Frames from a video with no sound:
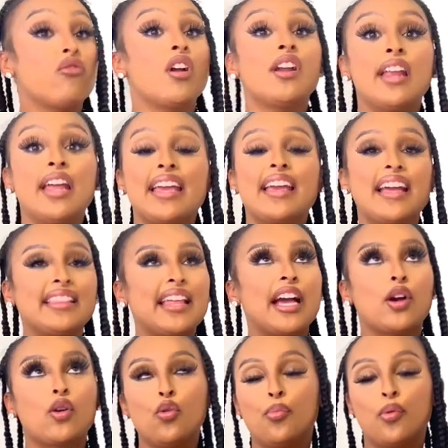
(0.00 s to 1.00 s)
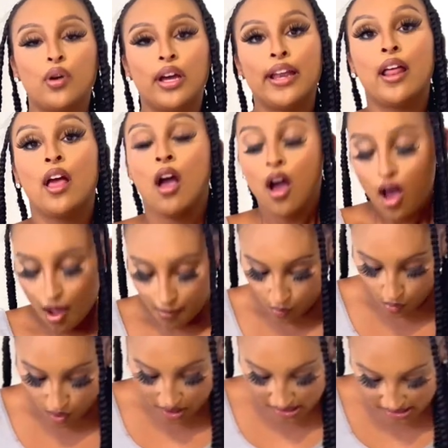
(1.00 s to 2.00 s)
run and get that coupon. I'm
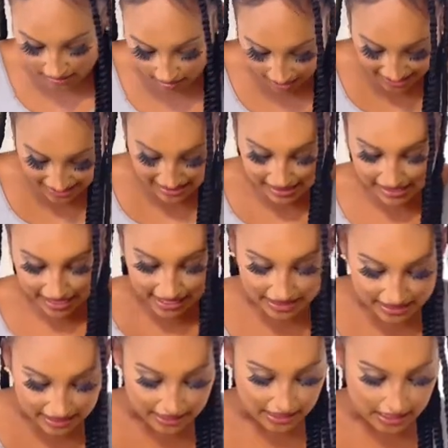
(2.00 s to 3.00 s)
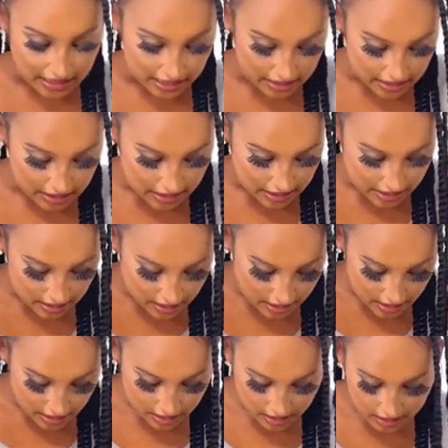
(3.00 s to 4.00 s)
wearing a size six in these.
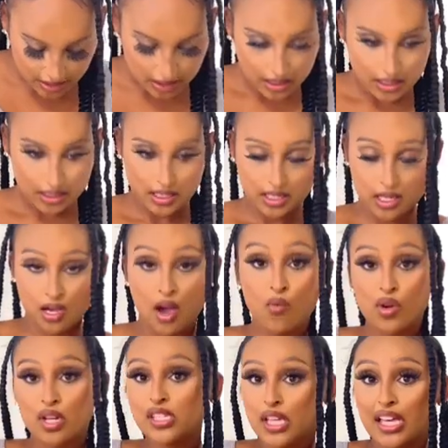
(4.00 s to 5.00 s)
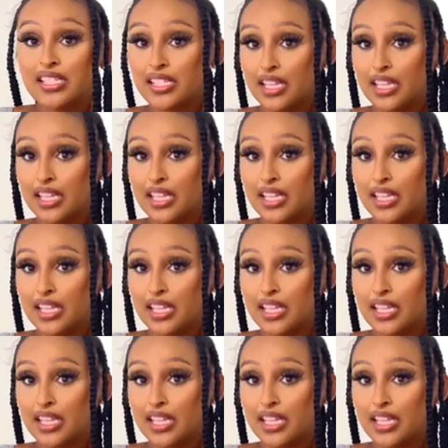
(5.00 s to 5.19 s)
I'm wearing a size